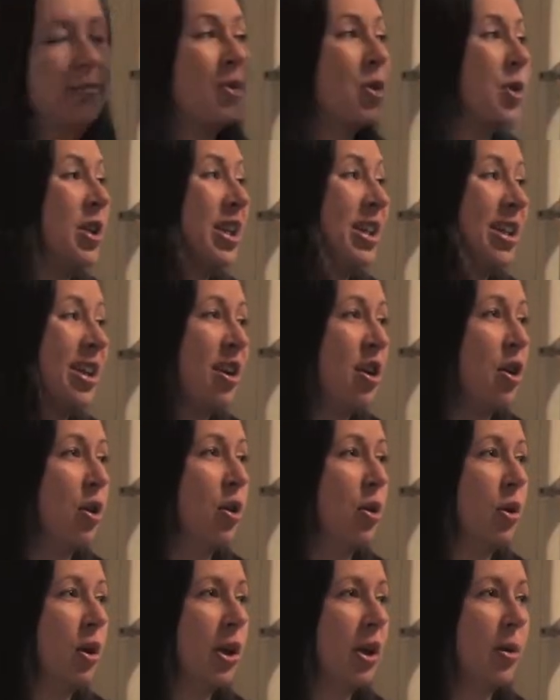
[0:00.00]
Well, you
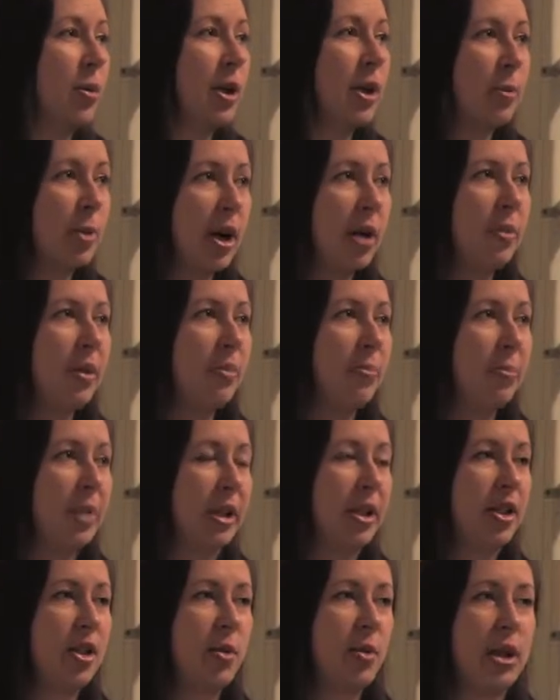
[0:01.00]
know, we could probably
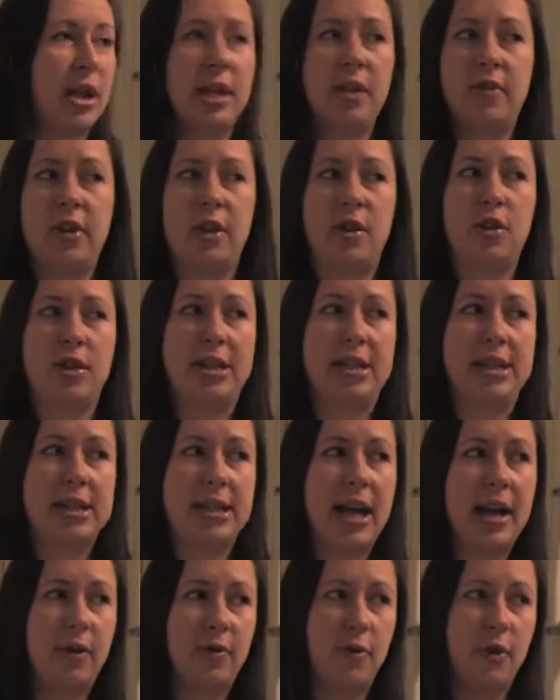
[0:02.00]
build you an elevator
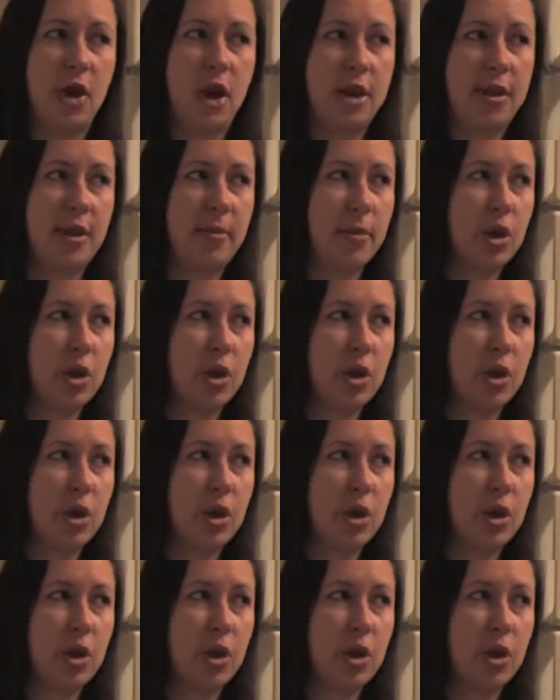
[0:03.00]
set for not that